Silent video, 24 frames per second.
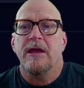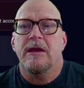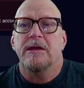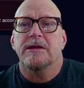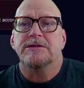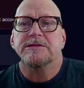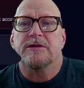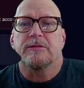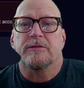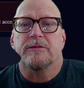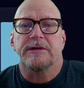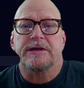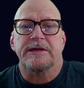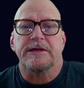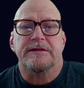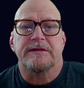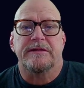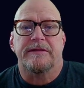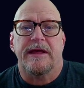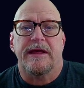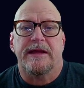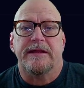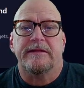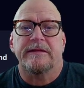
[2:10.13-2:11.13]
So we'll get to
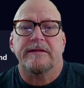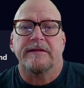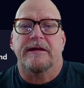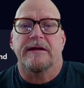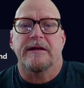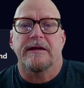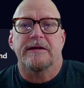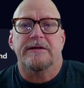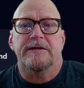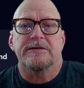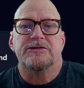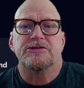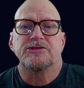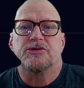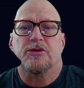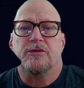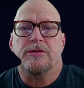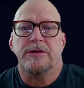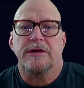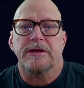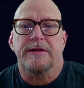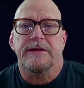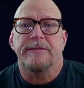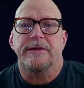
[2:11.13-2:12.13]
that
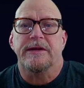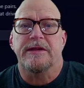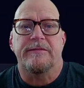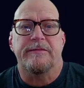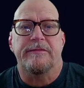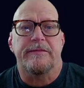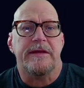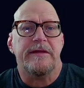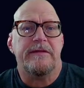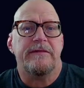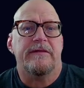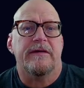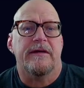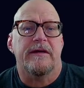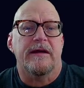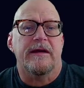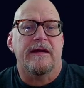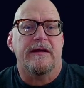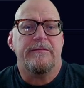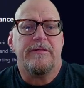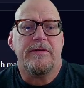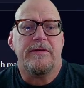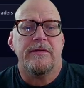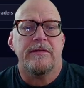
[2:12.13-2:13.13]
shortly, but in the
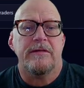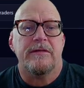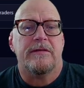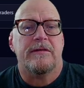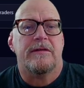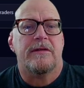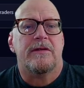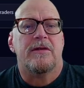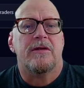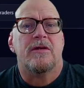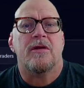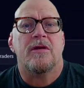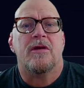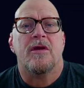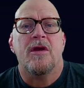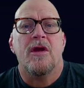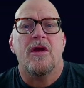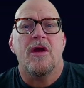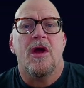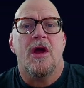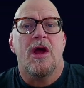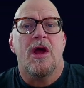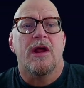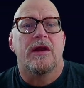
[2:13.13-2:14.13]
meantime,
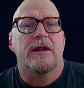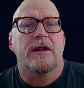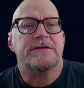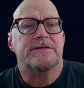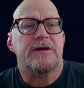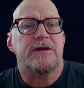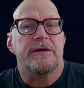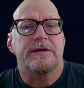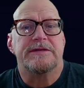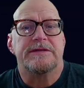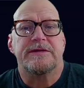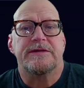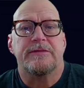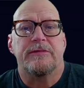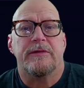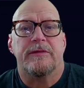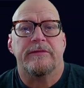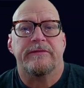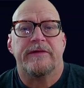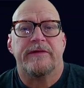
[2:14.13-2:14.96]
let's go ahead and see what we've